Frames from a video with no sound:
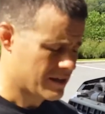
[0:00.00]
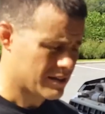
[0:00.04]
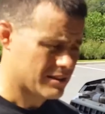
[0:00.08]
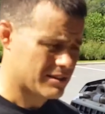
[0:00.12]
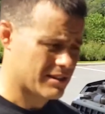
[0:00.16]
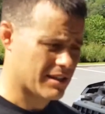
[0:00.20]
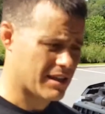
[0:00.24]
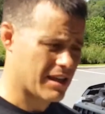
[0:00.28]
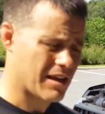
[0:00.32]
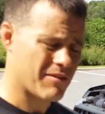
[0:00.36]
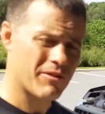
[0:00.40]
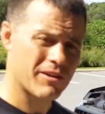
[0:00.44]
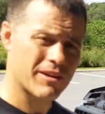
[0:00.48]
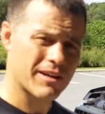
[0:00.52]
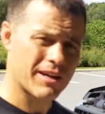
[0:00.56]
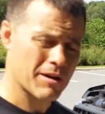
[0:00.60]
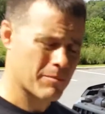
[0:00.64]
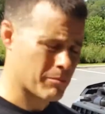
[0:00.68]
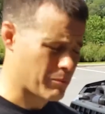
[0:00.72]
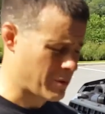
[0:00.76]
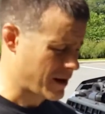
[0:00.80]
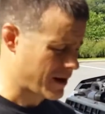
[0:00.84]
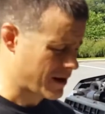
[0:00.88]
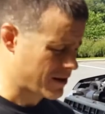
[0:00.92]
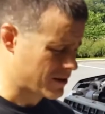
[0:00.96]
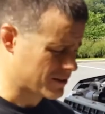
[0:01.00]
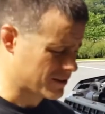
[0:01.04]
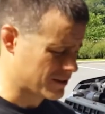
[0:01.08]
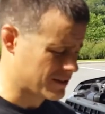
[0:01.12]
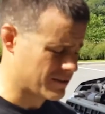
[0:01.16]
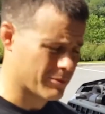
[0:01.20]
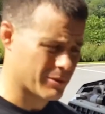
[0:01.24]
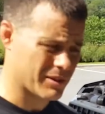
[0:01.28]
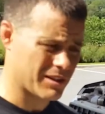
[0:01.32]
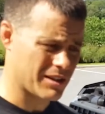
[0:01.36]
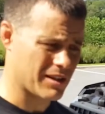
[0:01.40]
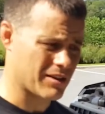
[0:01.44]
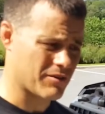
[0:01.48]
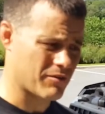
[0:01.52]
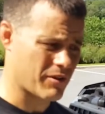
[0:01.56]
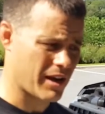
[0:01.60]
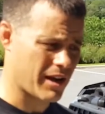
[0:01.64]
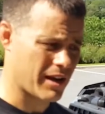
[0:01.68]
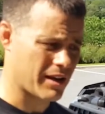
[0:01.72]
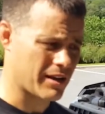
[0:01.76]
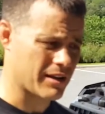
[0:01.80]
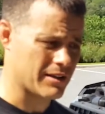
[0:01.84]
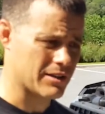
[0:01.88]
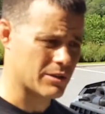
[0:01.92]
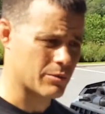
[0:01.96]
To give you a comparison with the
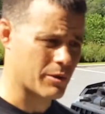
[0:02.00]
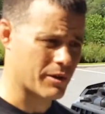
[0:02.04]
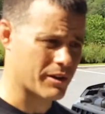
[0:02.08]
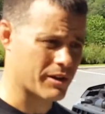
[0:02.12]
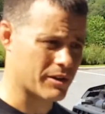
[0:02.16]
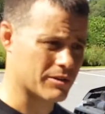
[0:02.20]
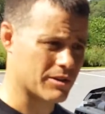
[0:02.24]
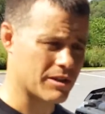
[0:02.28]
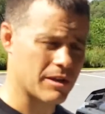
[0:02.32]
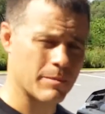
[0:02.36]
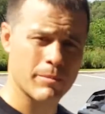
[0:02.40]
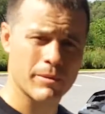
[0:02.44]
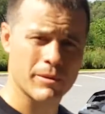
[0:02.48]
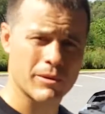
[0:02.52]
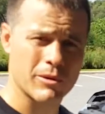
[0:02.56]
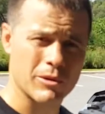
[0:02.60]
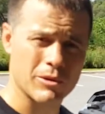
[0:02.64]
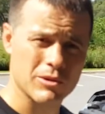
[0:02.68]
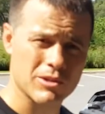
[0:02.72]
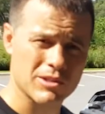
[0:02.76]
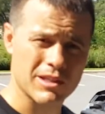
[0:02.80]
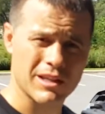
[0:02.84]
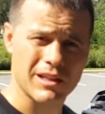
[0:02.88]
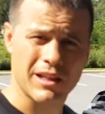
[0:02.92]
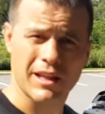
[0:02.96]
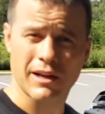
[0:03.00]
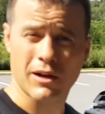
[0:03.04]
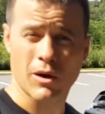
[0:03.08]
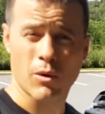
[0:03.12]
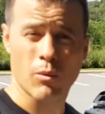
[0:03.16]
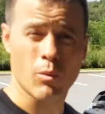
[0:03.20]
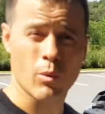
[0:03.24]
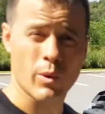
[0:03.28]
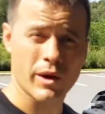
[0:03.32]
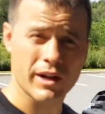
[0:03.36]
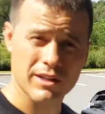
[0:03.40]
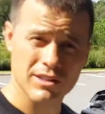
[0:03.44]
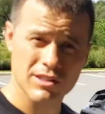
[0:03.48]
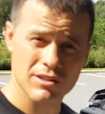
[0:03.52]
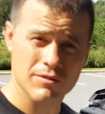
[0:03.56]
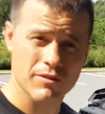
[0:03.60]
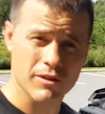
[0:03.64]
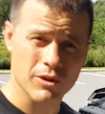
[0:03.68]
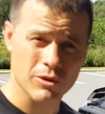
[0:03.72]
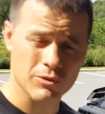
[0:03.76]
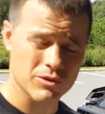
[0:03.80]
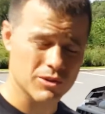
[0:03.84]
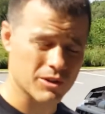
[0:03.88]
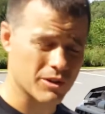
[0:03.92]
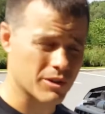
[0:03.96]
Advantage, where your typical, say like a Wix
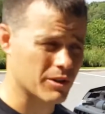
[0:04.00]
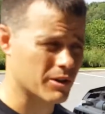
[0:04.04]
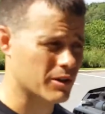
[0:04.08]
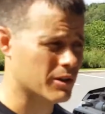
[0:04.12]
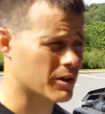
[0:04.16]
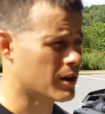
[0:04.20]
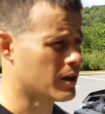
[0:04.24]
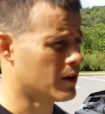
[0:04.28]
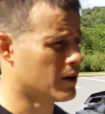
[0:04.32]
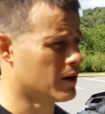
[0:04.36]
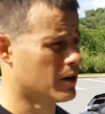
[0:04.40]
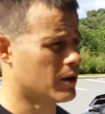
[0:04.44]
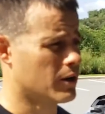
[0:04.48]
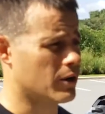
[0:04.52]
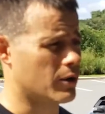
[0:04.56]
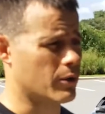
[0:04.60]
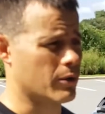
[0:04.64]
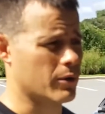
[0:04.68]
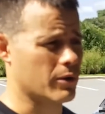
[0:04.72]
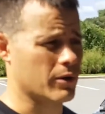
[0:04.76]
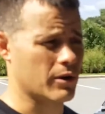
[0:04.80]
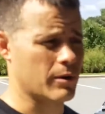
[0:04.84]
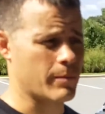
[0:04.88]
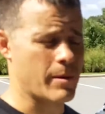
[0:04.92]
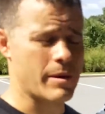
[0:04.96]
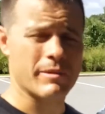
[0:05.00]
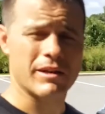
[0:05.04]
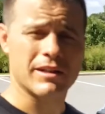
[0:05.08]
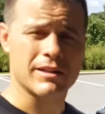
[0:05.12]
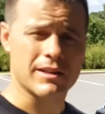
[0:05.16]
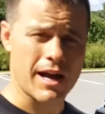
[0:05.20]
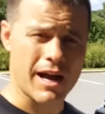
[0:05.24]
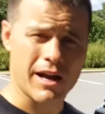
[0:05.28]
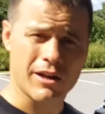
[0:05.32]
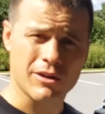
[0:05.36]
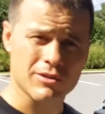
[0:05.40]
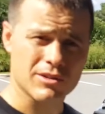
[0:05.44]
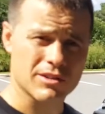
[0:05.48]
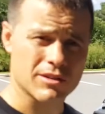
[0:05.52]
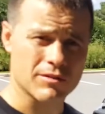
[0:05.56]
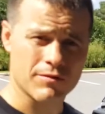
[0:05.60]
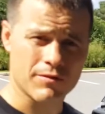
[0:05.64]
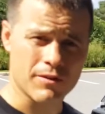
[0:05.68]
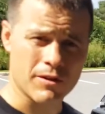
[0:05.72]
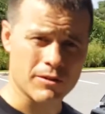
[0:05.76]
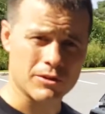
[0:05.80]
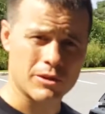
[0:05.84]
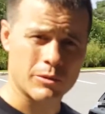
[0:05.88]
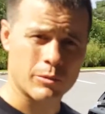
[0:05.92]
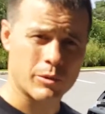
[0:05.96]
filter or maybe a Donaldson
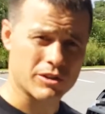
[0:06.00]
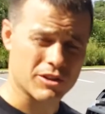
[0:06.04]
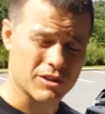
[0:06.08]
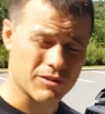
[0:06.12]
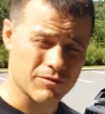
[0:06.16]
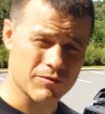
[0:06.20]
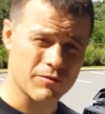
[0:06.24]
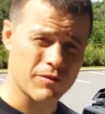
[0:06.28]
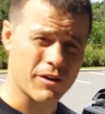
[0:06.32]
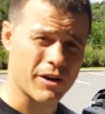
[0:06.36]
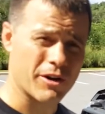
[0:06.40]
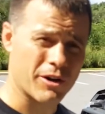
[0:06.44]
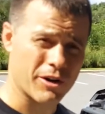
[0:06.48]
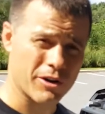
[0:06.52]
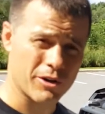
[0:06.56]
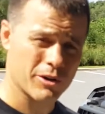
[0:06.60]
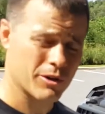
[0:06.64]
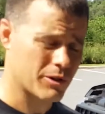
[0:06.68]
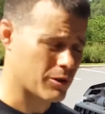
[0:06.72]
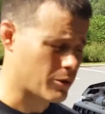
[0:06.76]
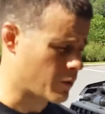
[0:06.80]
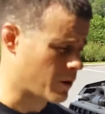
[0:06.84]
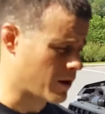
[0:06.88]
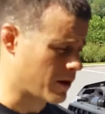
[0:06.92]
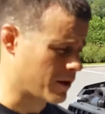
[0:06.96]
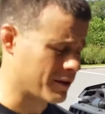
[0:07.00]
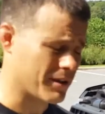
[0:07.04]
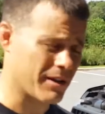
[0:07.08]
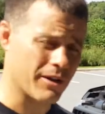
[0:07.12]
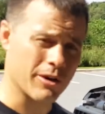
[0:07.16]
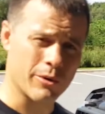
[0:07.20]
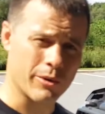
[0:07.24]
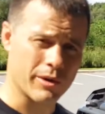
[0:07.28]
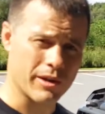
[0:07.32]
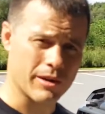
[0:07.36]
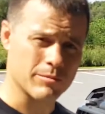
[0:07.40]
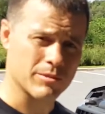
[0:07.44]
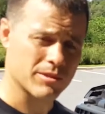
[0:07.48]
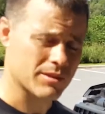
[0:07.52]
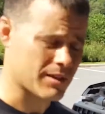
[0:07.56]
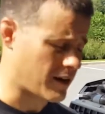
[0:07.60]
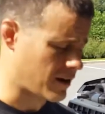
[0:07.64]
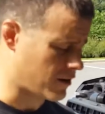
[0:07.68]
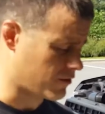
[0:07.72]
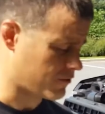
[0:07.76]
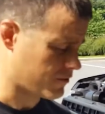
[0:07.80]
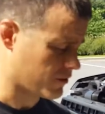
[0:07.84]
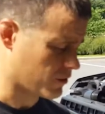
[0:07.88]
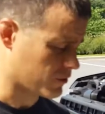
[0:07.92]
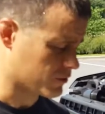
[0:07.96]
filter, which are very good quality OEM
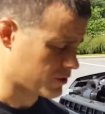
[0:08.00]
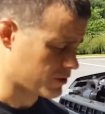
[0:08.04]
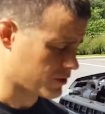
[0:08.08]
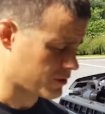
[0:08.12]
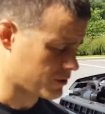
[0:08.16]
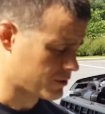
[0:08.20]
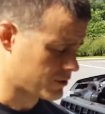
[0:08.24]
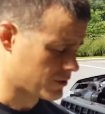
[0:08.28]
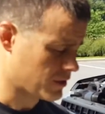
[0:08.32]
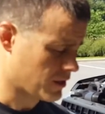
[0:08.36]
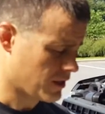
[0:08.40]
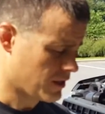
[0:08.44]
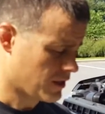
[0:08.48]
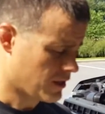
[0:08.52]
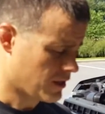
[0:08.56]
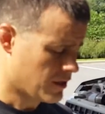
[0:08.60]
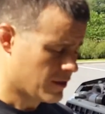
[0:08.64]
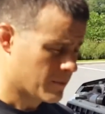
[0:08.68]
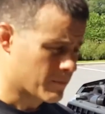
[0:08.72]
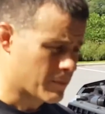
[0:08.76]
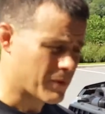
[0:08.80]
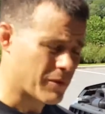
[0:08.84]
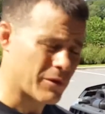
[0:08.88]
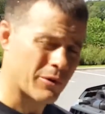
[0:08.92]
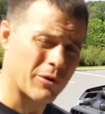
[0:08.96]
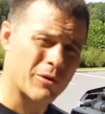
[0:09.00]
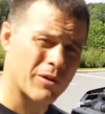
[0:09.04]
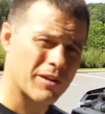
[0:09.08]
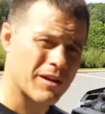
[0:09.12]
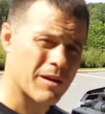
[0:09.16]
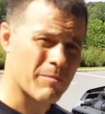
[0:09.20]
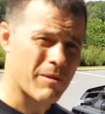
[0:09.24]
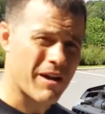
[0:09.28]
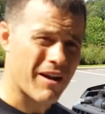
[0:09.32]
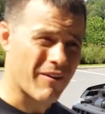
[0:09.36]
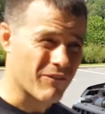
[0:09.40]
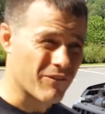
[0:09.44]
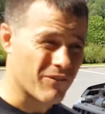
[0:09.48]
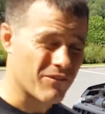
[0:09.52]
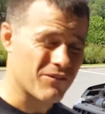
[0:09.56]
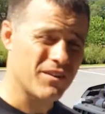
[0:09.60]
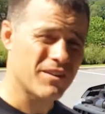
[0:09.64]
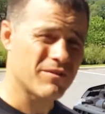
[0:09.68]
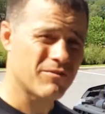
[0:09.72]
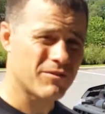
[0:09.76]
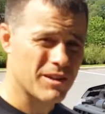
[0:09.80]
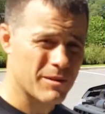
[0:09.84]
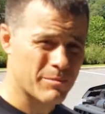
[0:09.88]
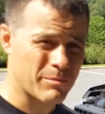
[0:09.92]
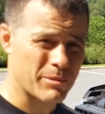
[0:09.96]
style filters, but they're only about
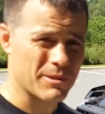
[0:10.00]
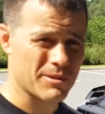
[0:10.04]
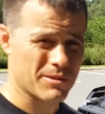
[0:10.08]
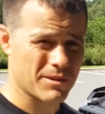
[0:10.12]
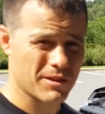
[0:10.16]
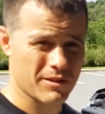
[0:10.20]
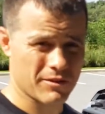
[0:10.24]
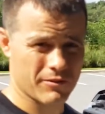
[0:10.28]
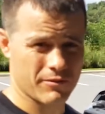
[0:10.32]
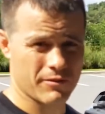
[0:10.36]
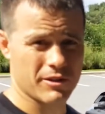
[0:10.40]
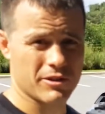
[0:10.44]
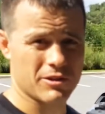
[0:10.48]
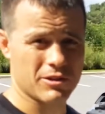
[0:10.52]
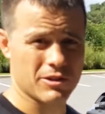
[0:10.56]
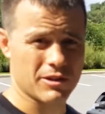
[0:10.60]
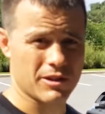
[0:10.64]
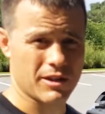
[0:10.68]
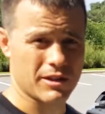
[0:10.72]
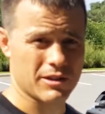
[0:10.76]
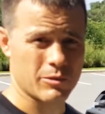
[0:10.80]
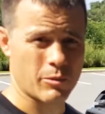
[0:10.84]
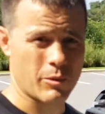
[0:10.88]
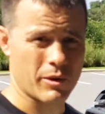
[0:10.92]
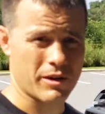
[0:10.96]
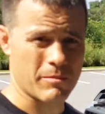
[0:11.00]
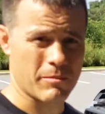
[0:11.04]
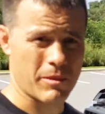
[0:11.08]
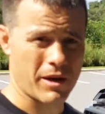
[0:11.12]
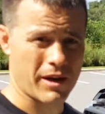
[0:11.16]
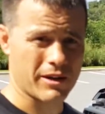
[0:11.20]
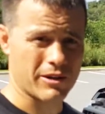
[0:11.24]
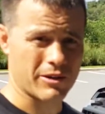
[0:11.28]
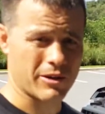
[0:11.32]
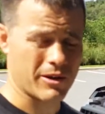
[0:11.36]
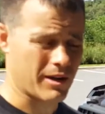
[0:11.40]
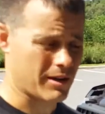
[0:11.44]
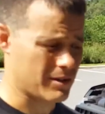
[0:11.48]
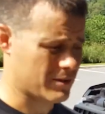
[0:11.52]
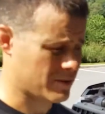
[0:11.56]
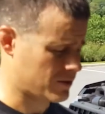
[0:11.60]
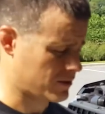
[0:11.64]
50% efficient at 20 microns.